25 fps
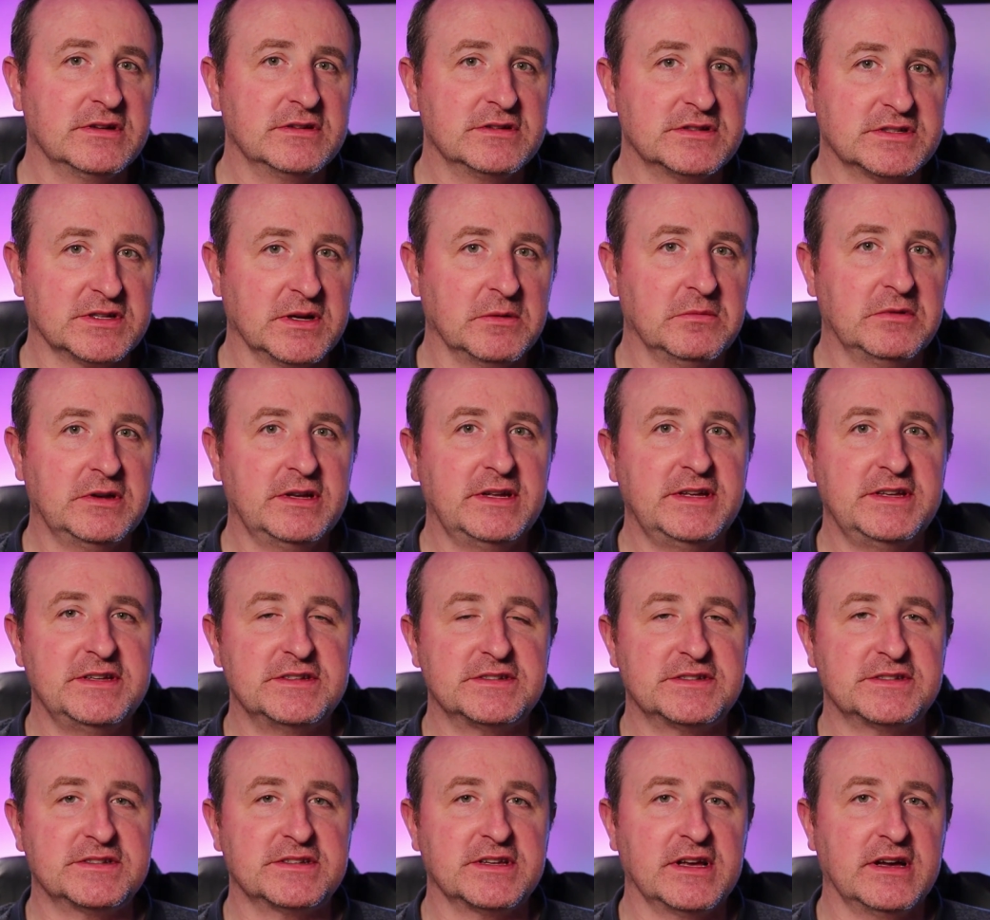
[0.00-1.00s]
Some of
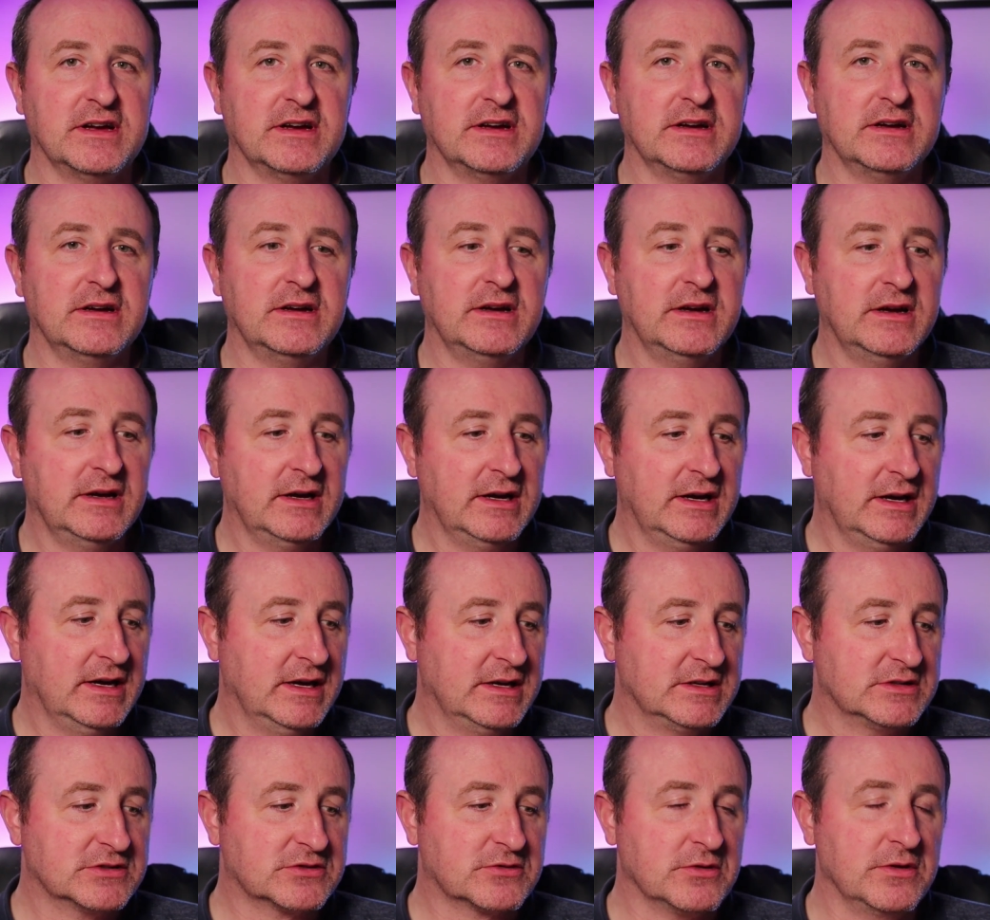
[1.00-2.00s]
these uh,
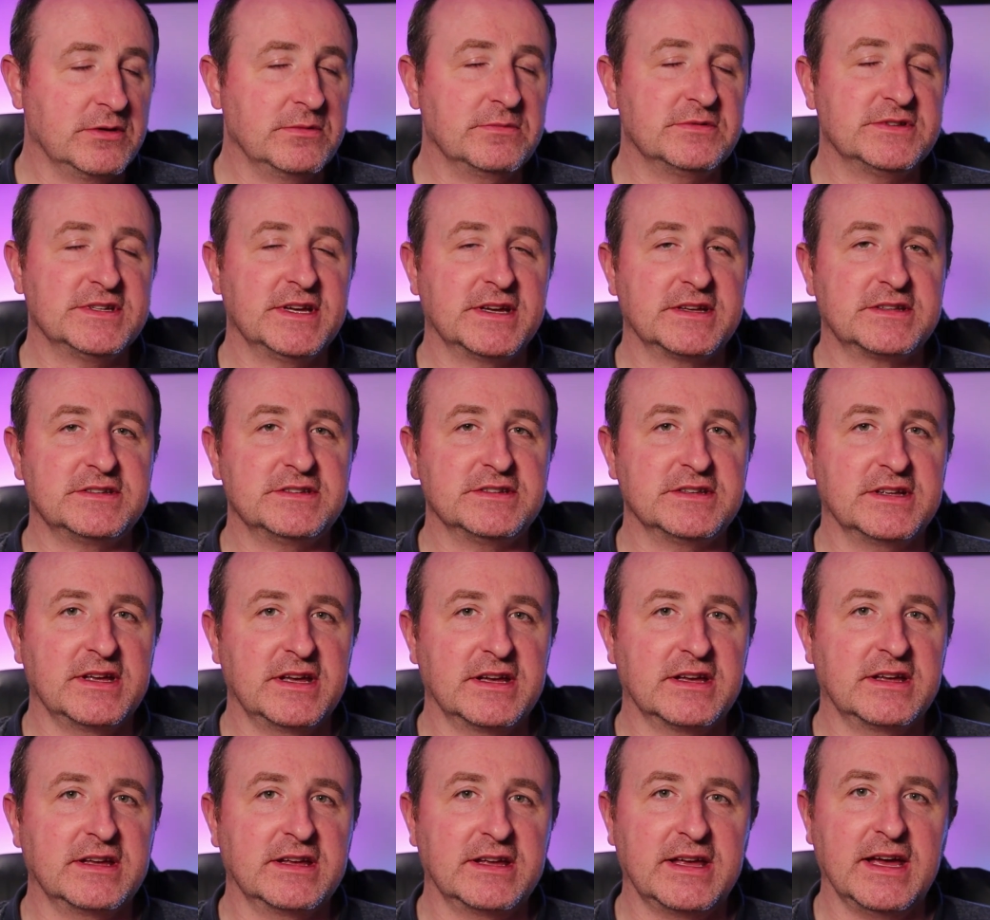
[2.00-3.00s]
screen protectors that
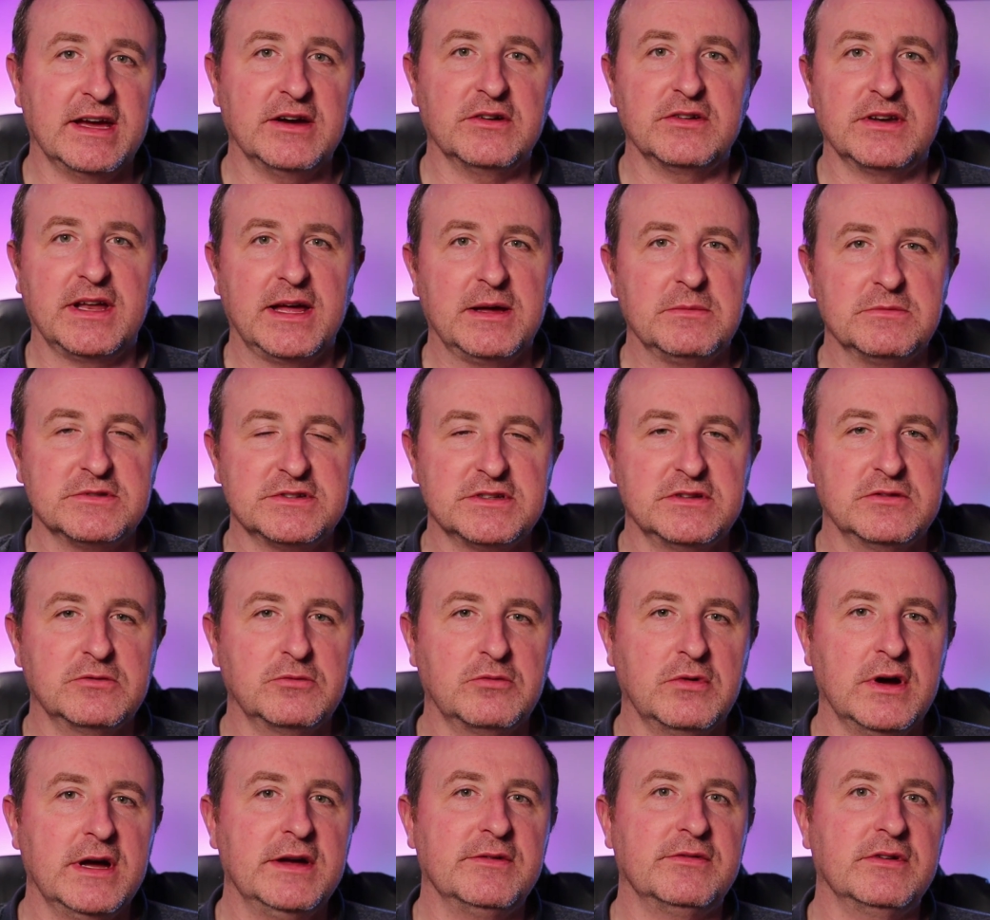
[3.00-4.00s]
you can get on Amazon
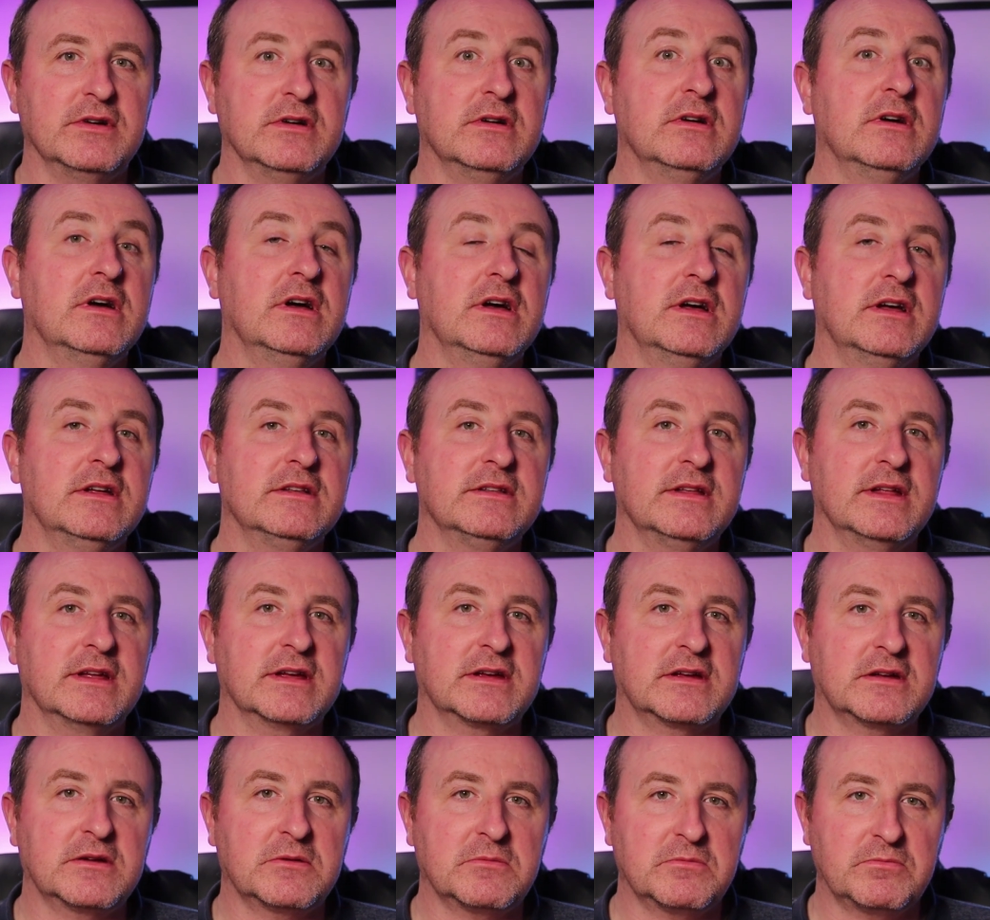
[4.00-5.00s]
or whatever,
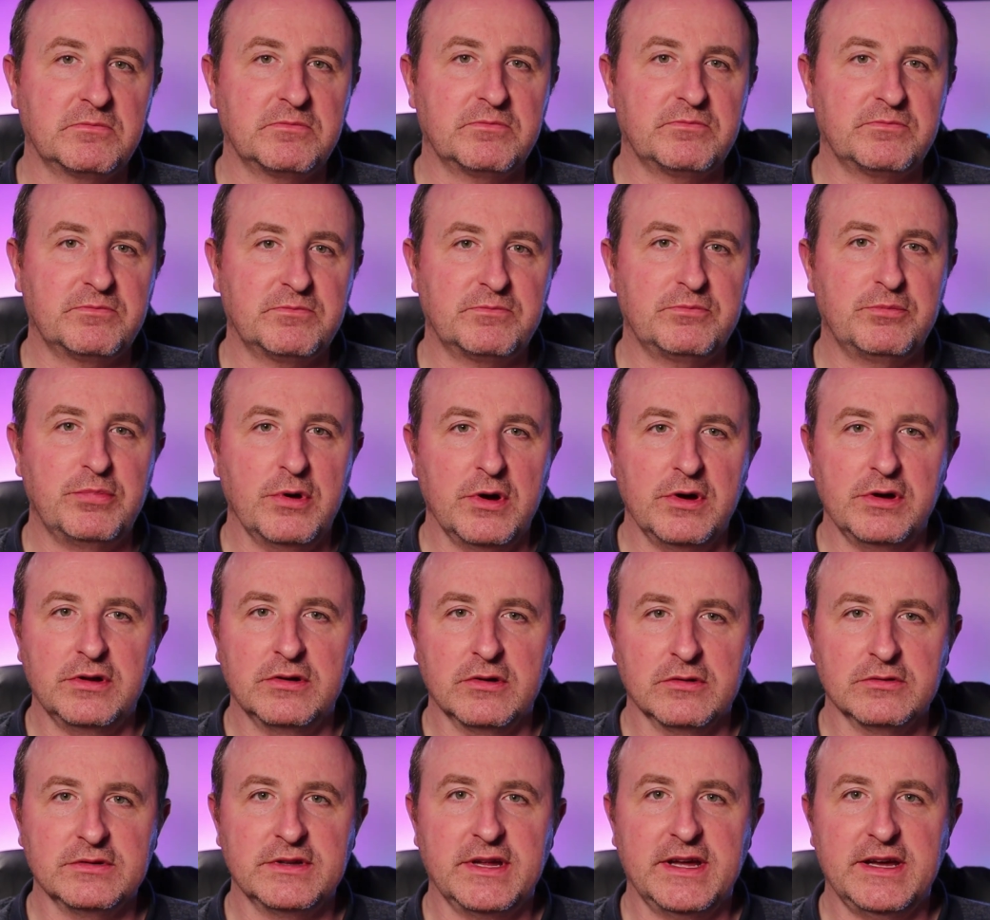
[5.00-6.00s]
they're putting
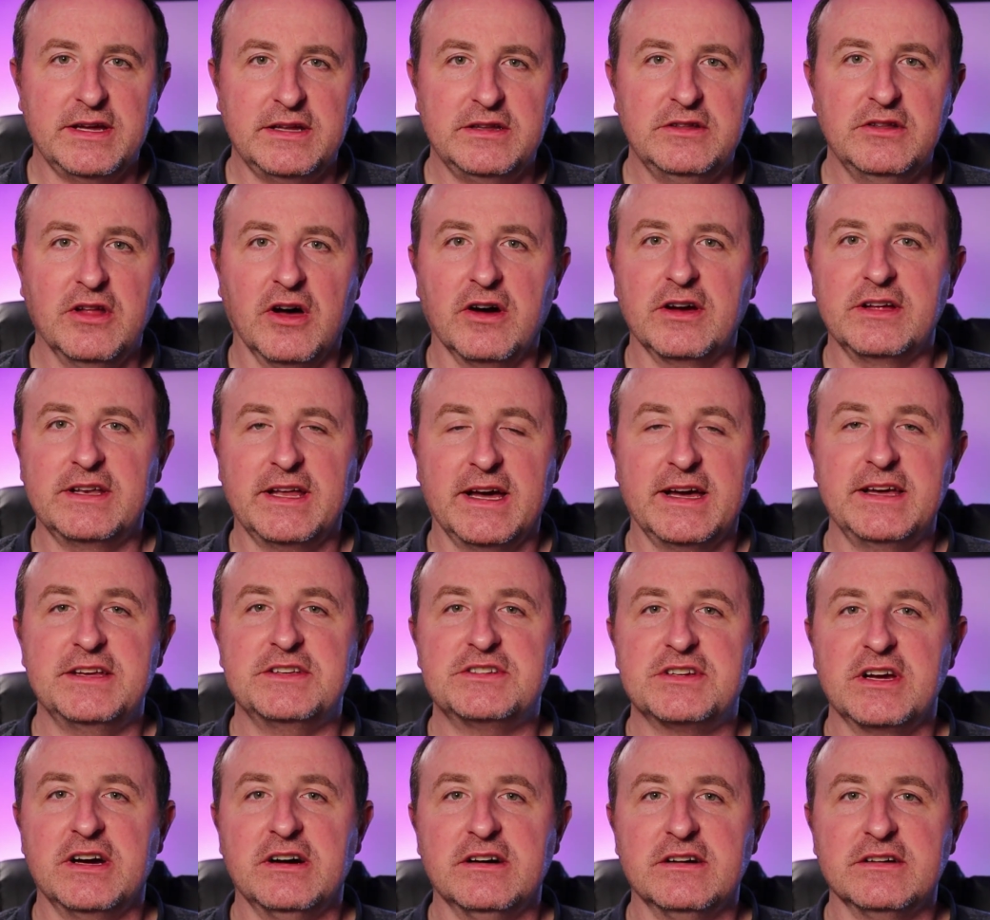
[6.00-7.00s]
on their
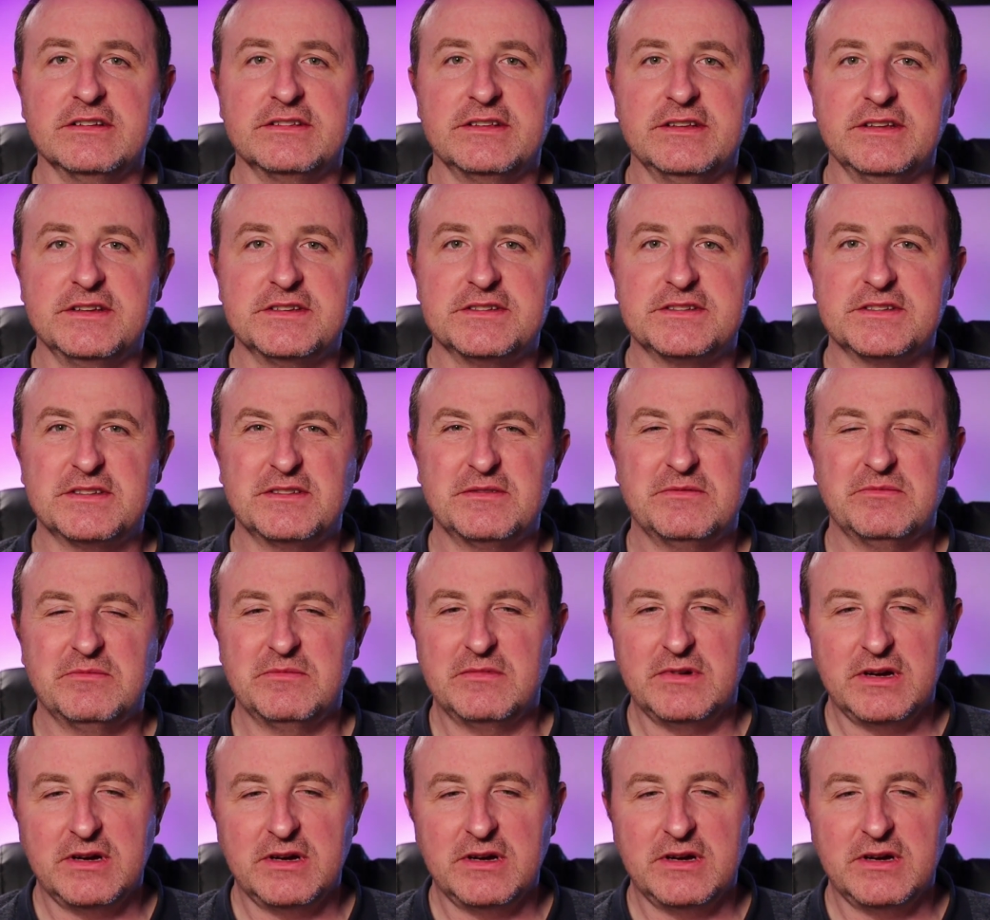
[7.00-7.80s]
9H hardness.